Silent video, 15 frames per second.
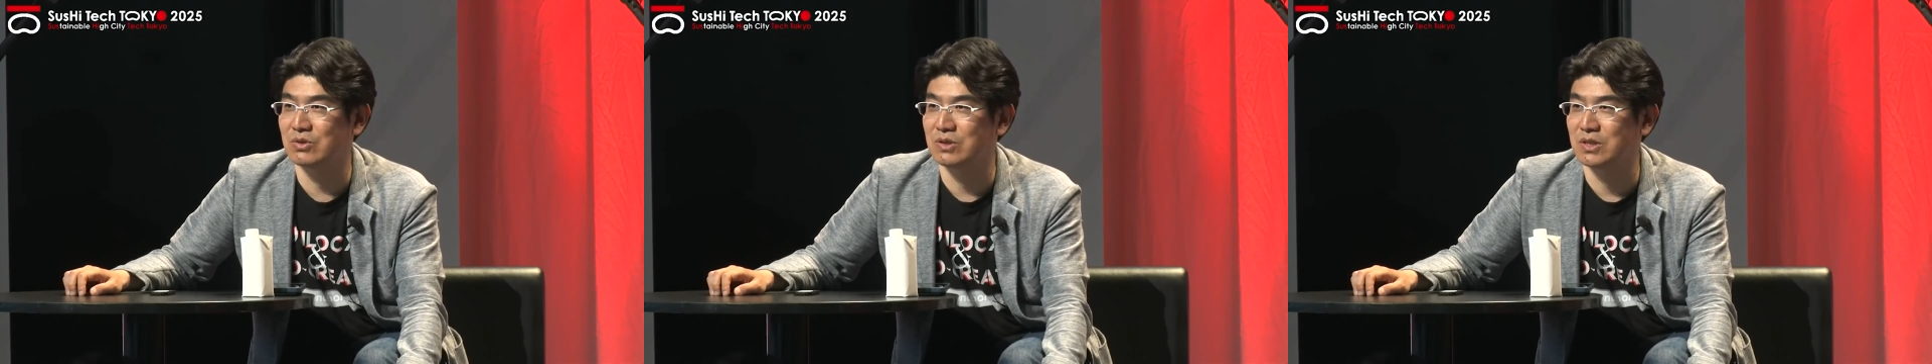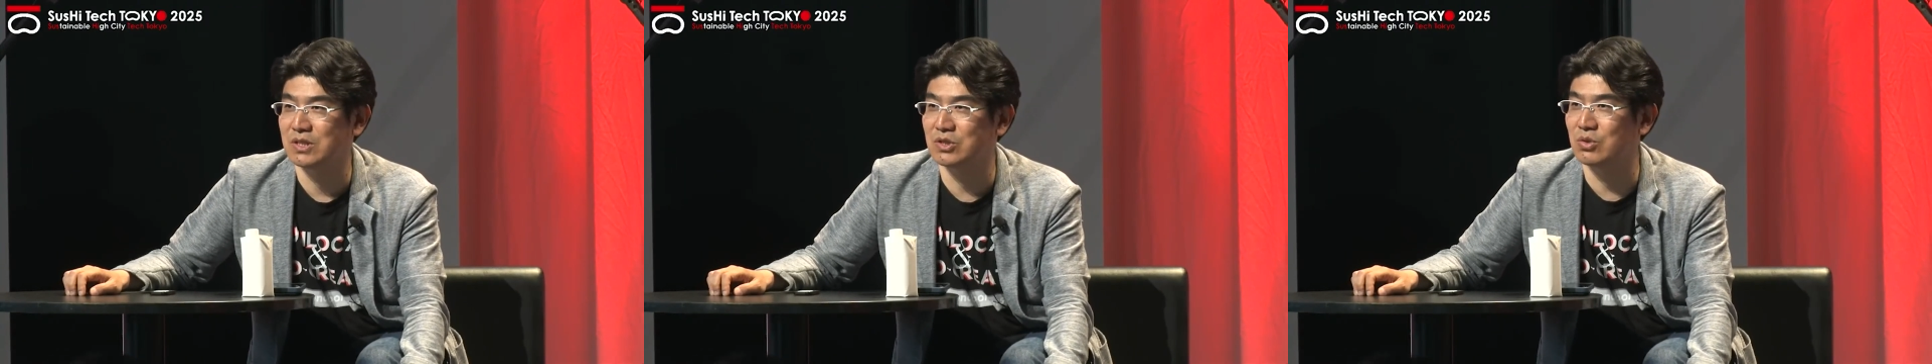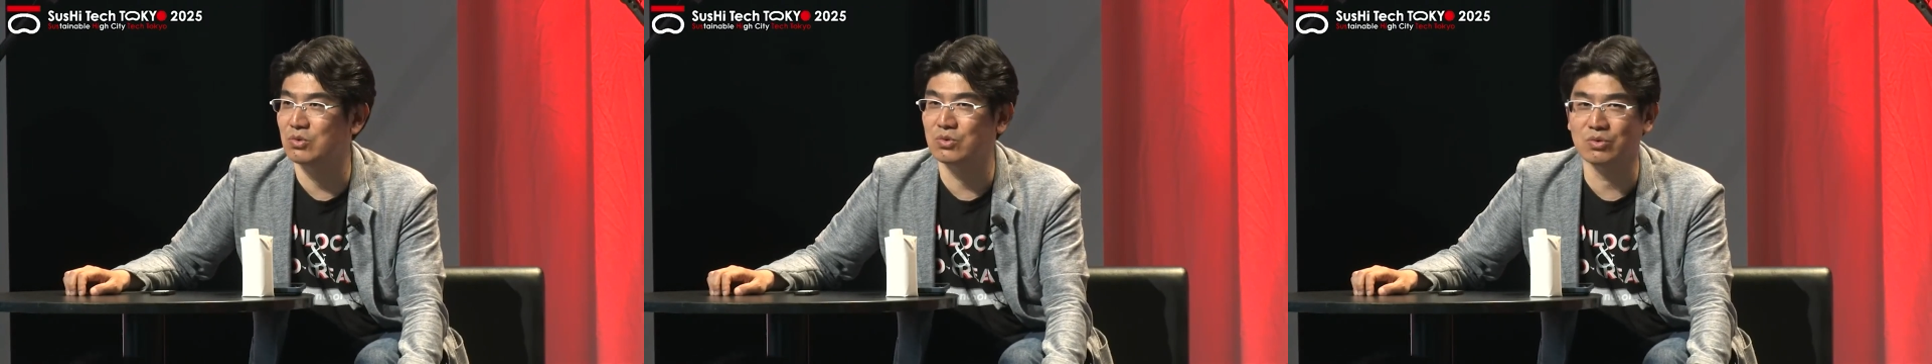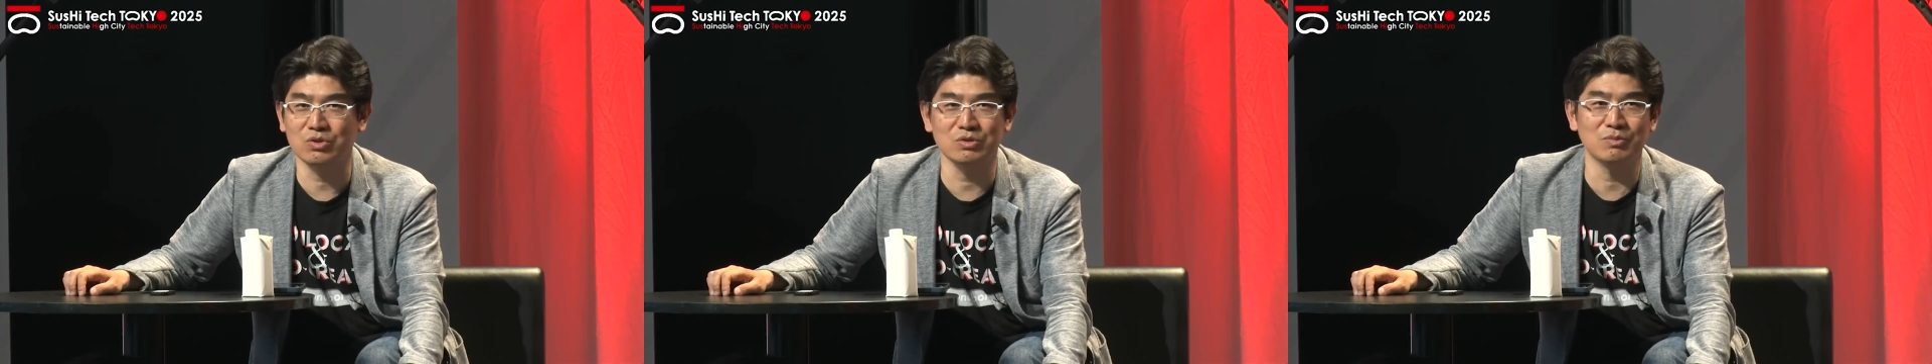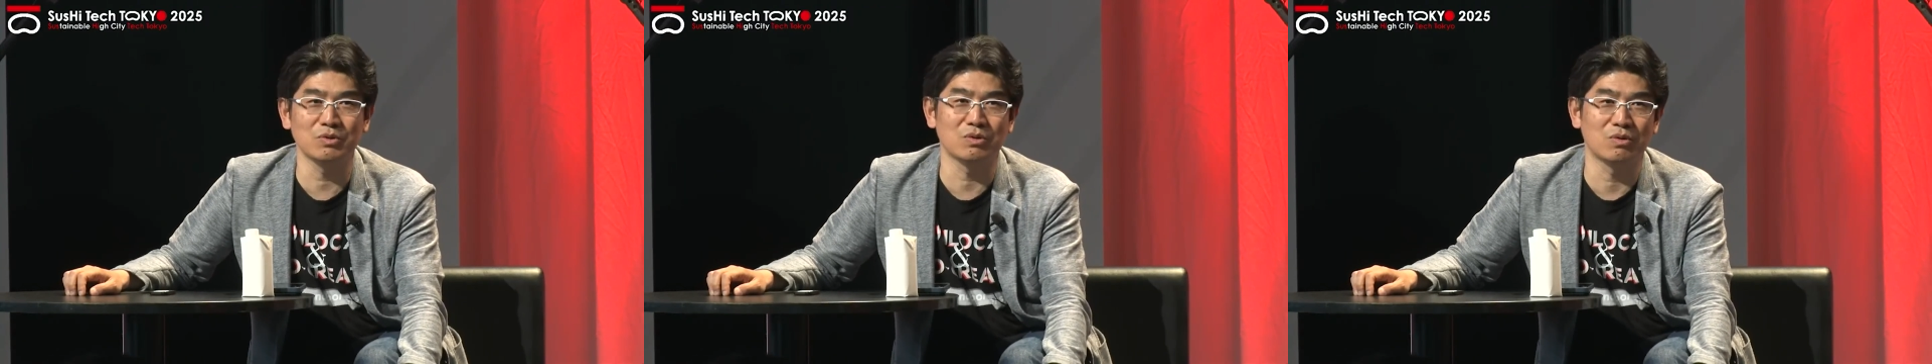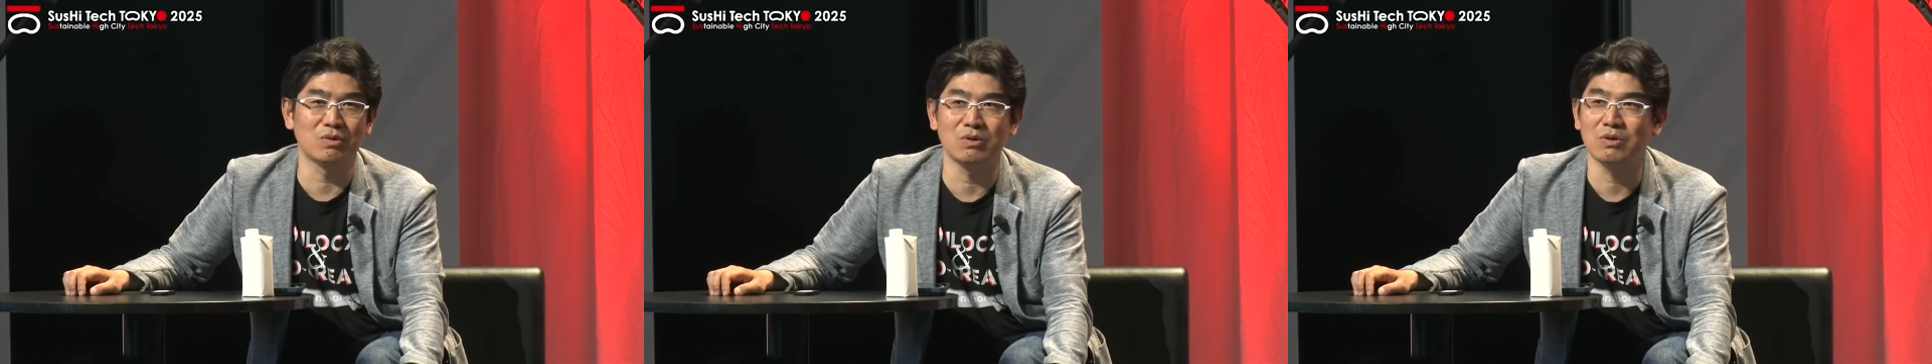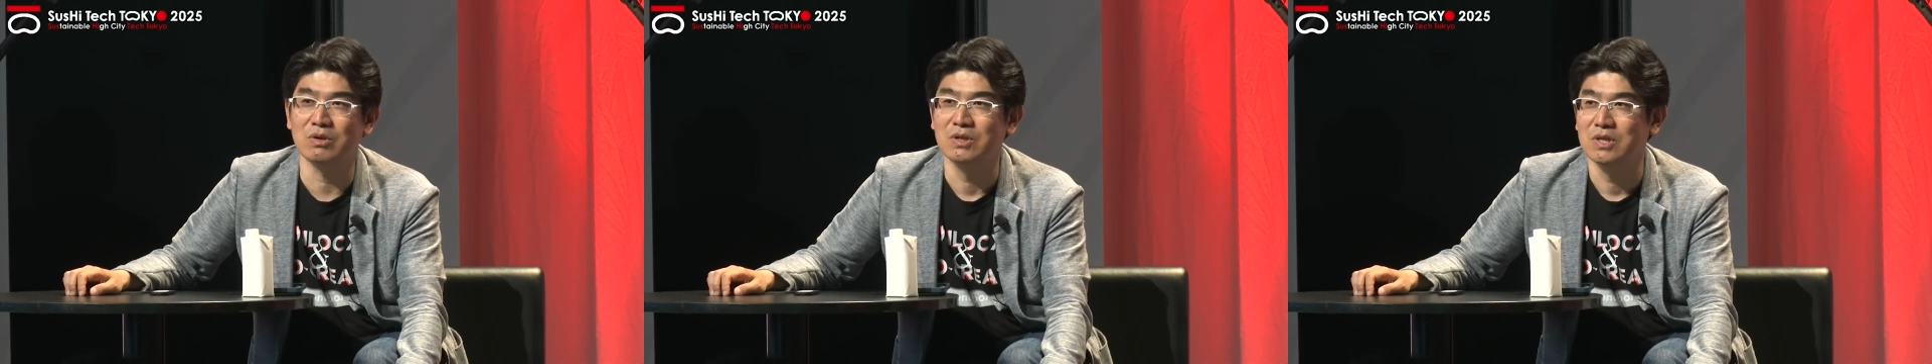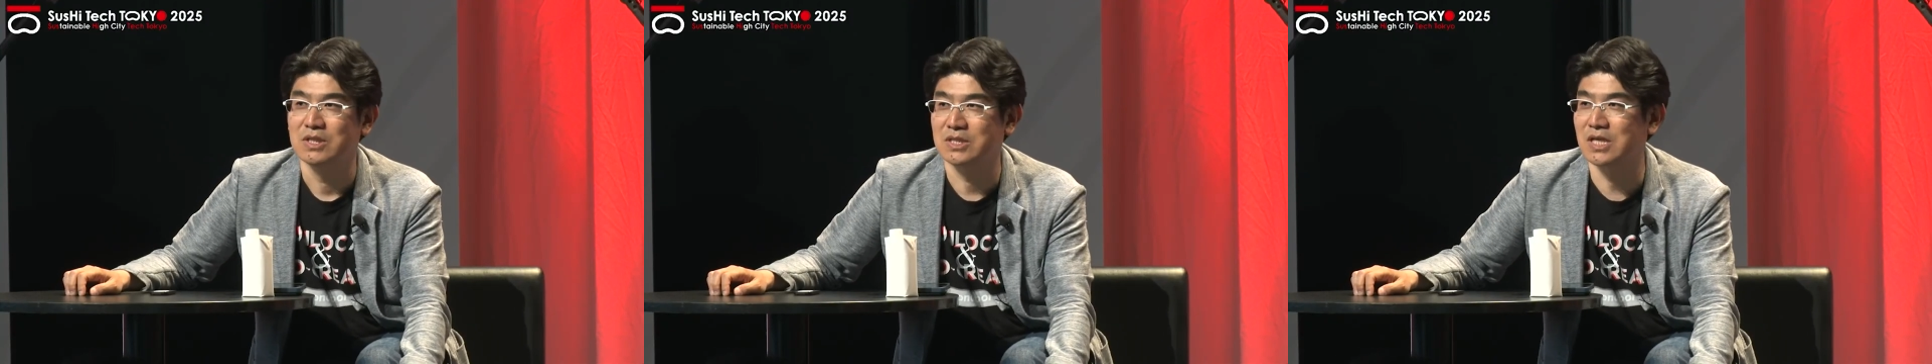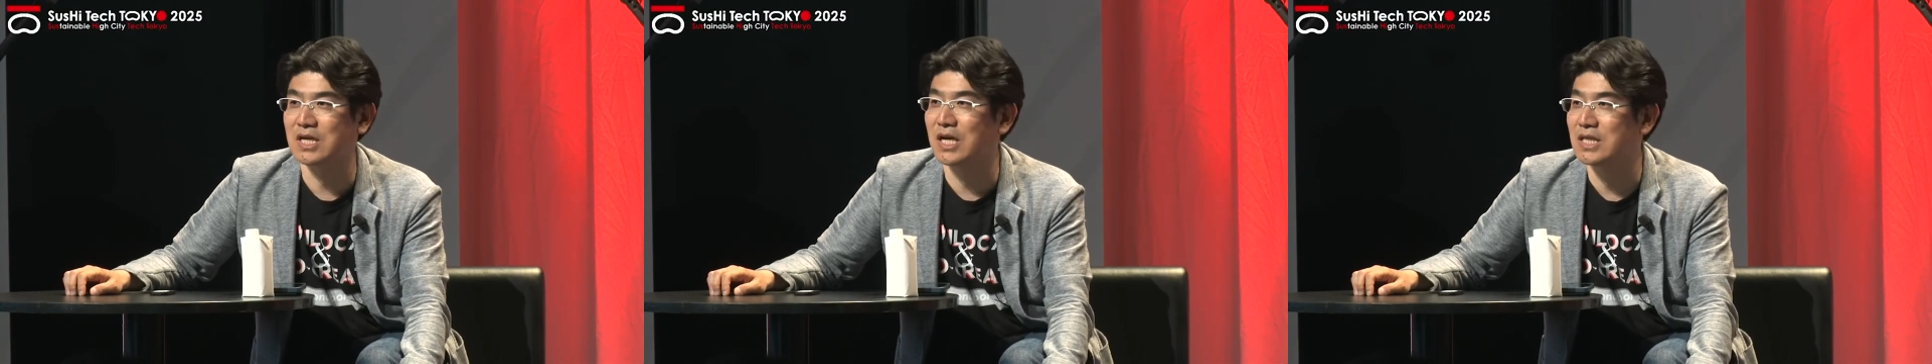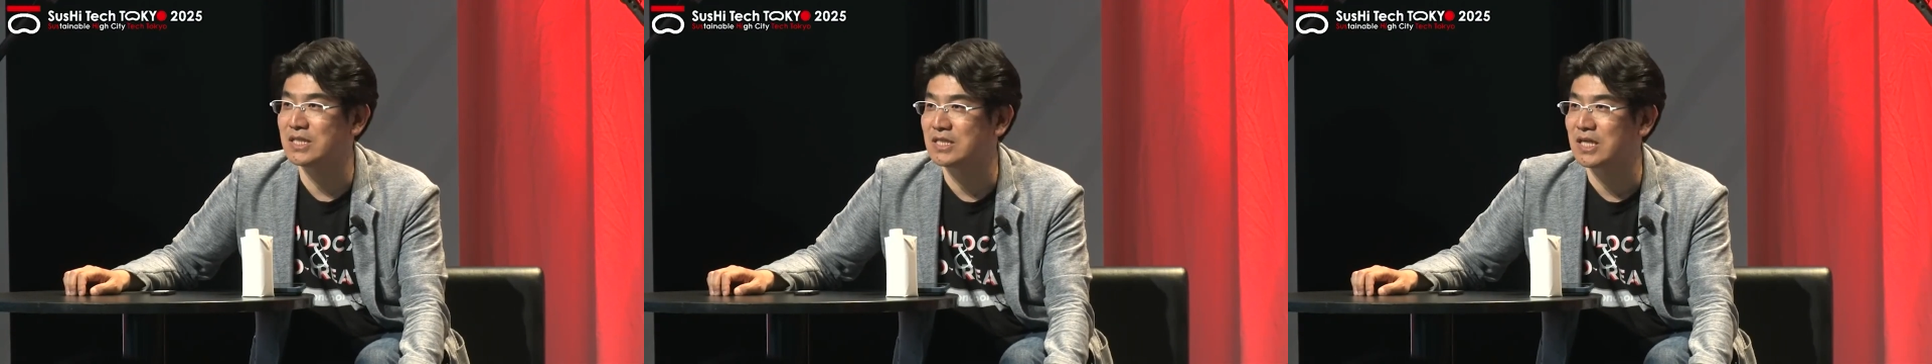as a person in my
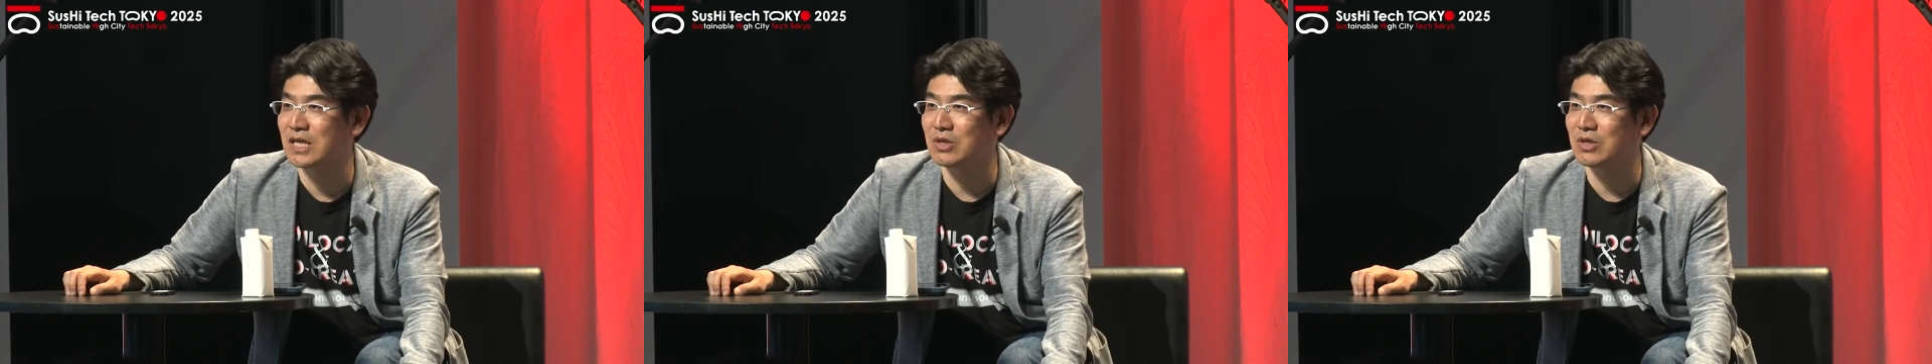30s.